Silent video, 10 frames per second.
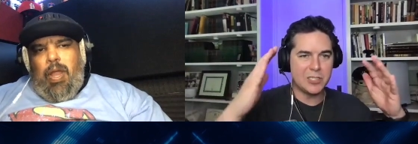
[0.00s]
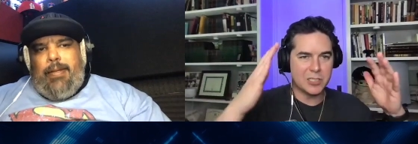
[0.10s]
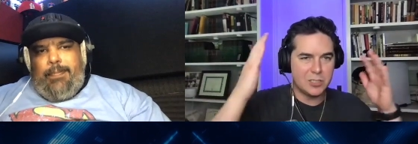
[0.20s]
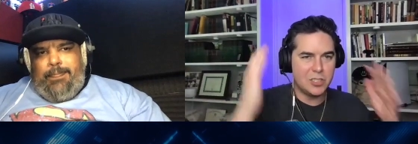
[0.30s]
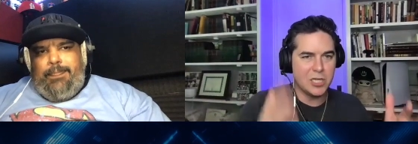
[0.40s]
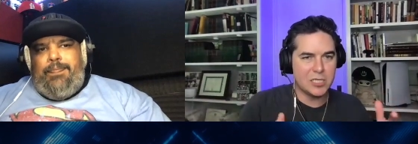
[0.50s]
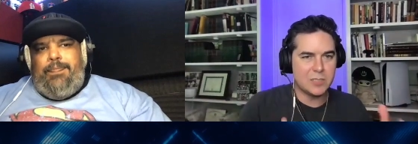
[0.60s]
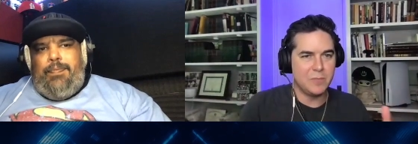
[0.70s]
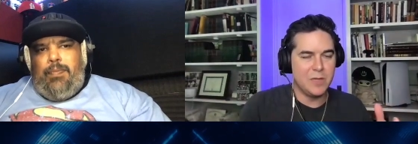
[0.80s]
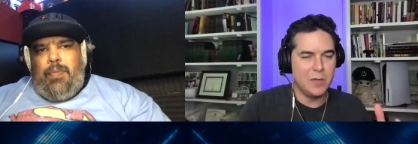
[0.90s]
Speaker 1: just
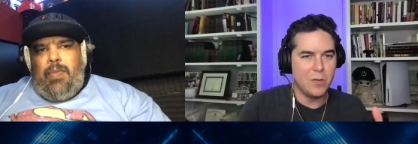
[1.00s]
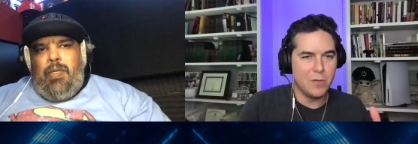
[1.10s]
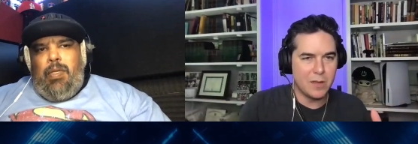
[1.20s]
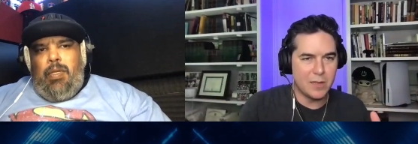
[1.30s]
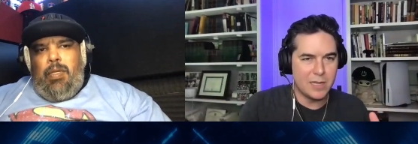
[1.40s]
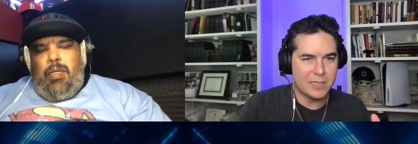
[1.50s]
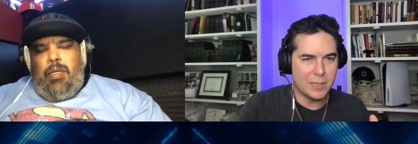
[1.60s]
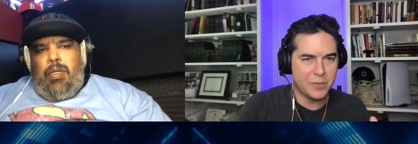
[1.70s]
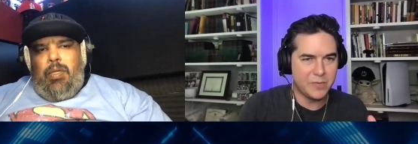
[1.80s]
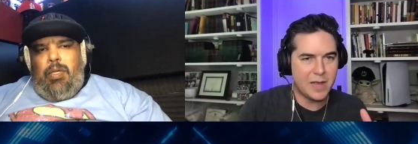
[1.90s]
just you know uh,
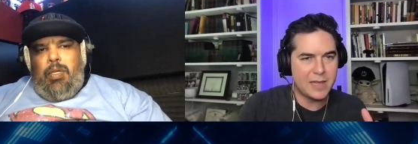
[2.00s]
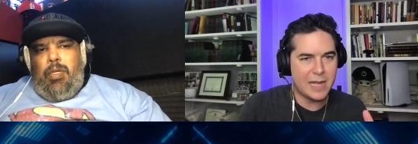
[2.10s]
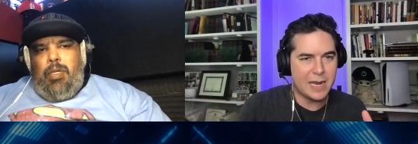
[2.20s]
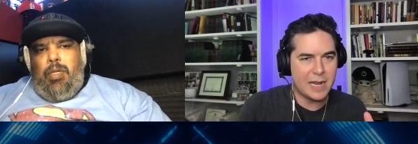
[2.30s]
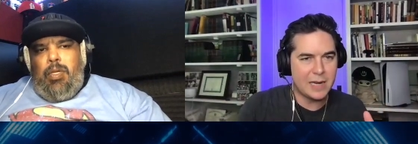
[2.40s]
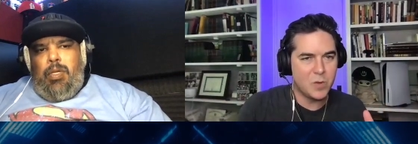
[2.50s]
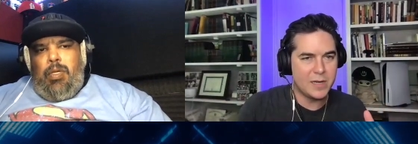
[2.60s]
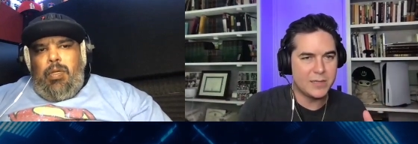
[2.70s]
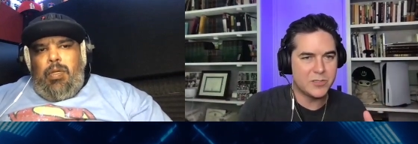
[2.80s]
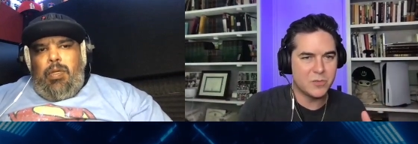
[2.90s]
exemplify that on one
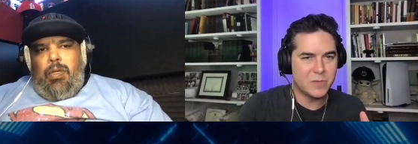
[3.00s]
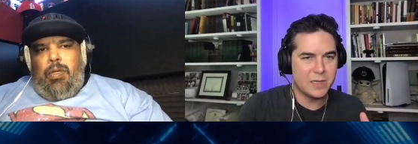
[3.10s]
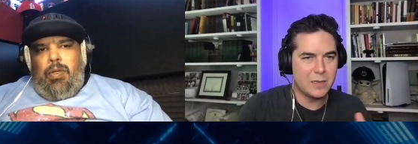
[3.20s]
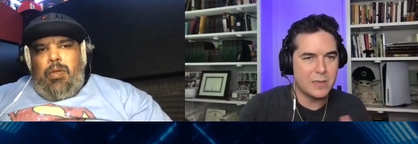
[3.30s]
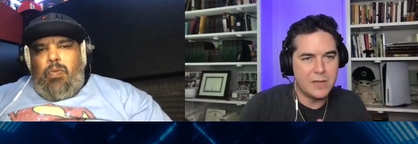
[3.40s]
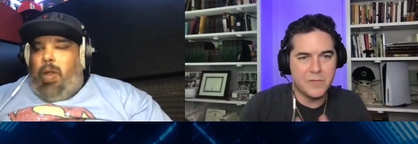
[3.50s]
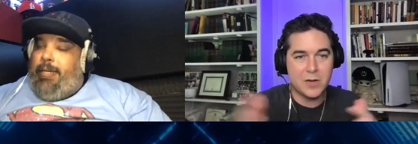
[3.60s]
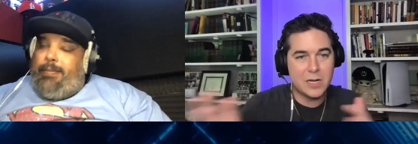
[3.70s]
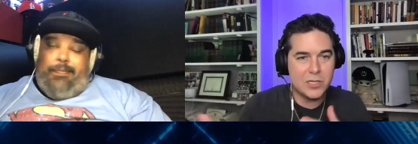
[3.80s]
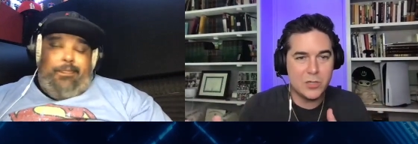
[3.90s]
instrument right
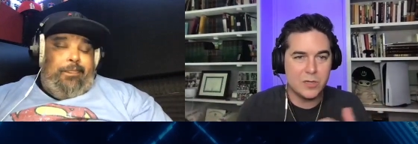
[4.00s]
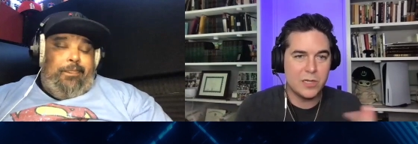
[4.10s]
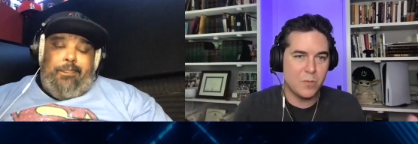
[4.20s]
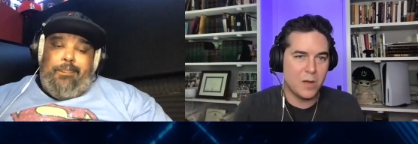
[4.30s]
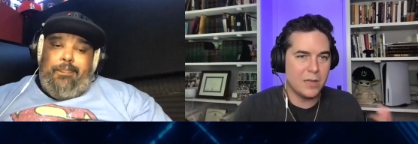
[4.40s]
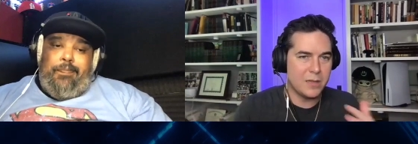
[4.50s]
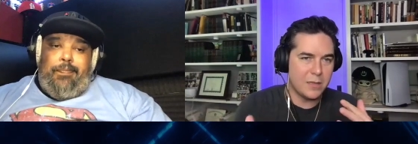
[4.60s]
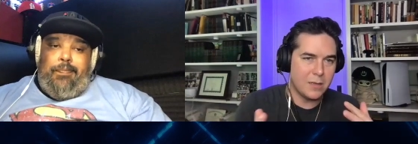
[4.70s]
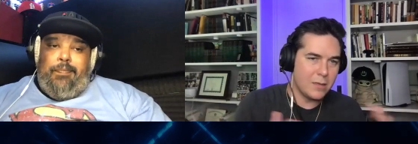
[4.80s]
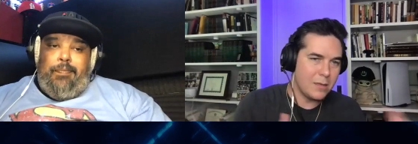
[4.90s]
you gotta do it you want
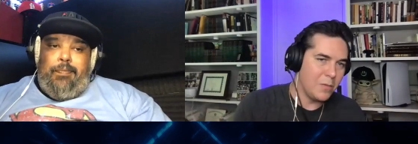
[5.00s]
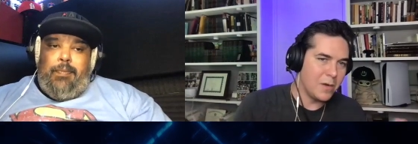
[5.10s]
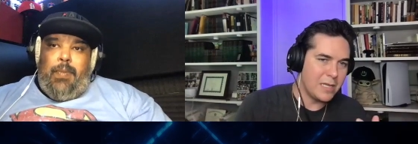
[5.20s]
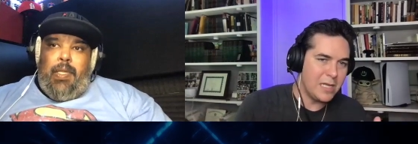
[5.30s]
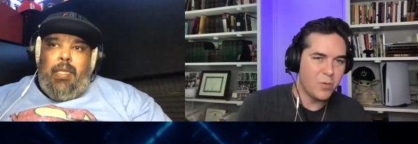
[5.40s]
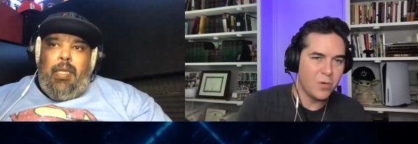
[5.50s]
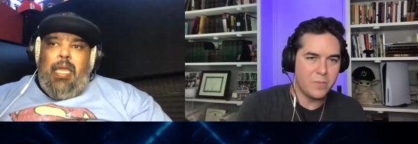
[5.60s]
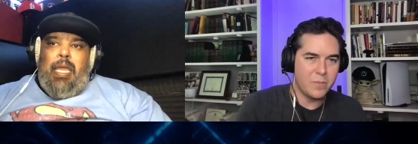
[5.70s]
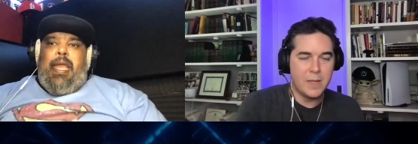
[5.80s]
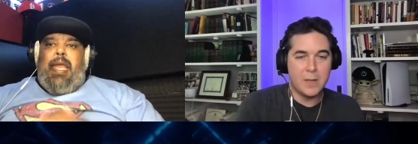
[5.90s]
the you want a keyboard
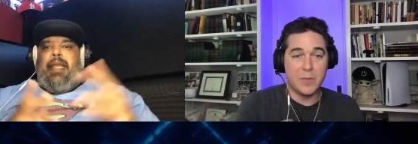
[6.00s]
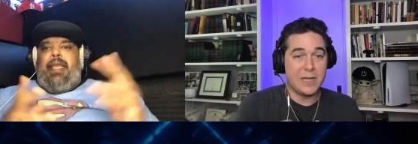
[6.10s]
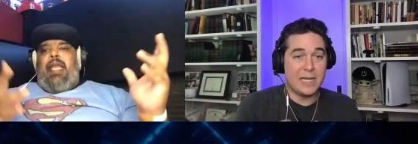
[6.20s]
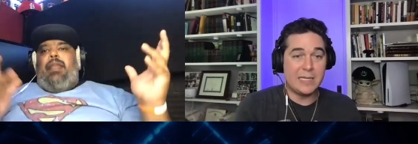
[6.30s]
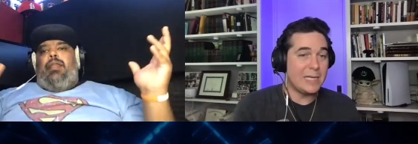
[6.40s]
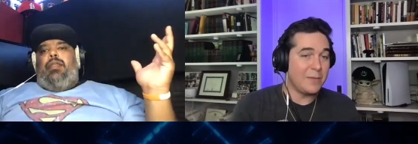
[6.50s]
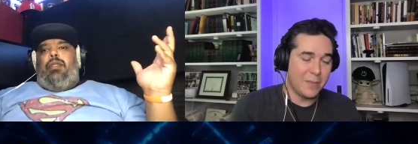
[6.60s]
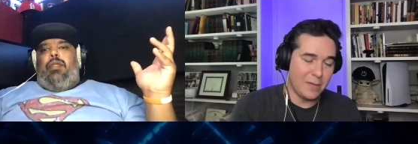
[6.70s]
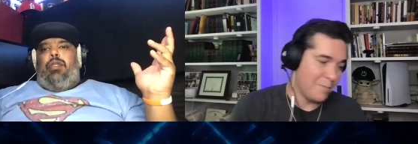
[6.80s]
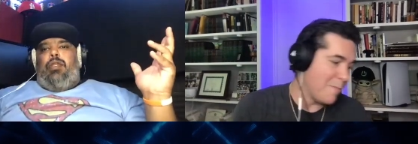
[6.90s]
and again
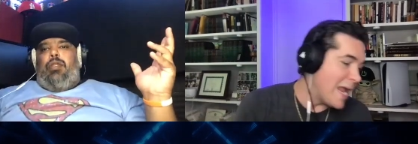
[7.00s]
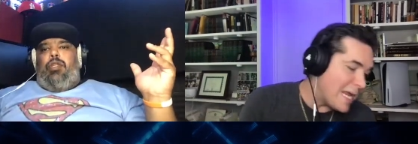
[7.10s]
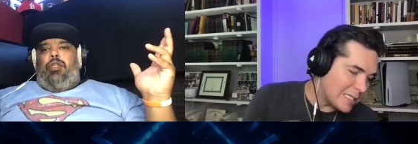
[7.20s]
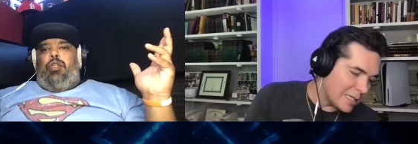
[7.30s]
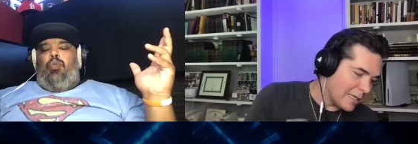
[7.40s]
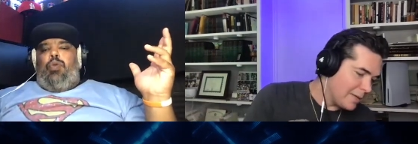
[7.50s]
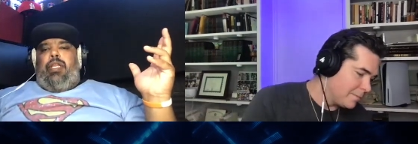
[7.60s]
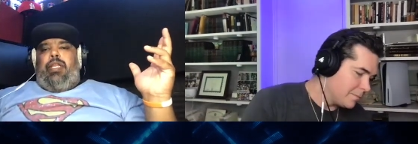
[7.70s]
you really